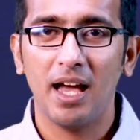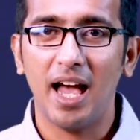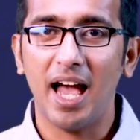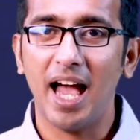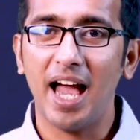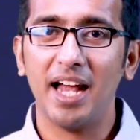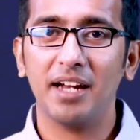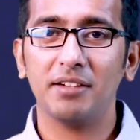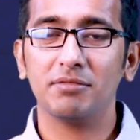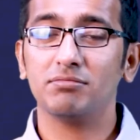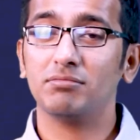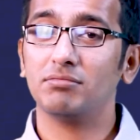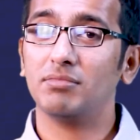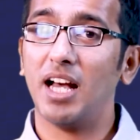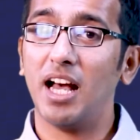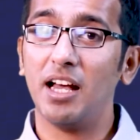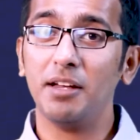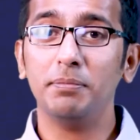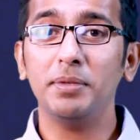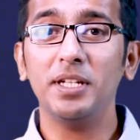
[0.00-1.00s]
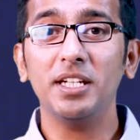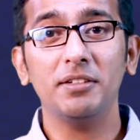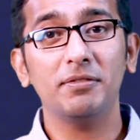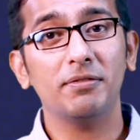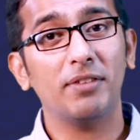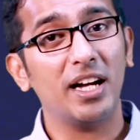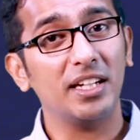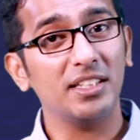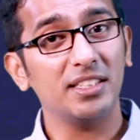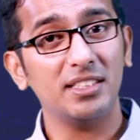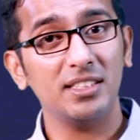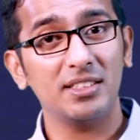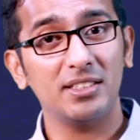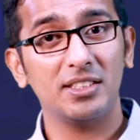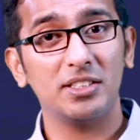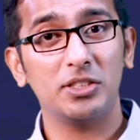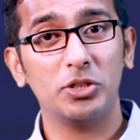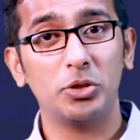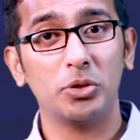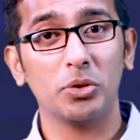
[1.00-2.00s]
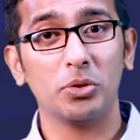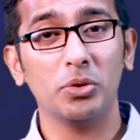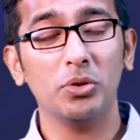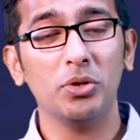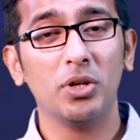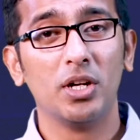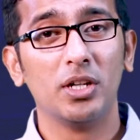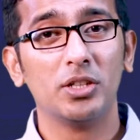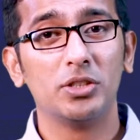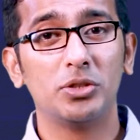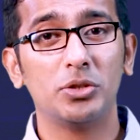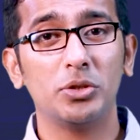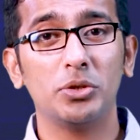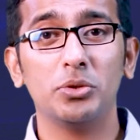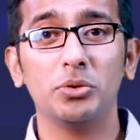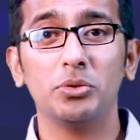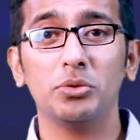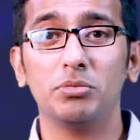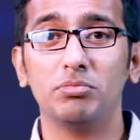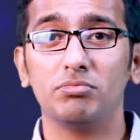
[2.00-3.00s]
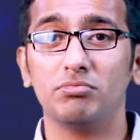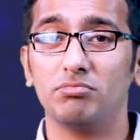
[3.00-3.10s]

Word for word: and i have been invited in this show to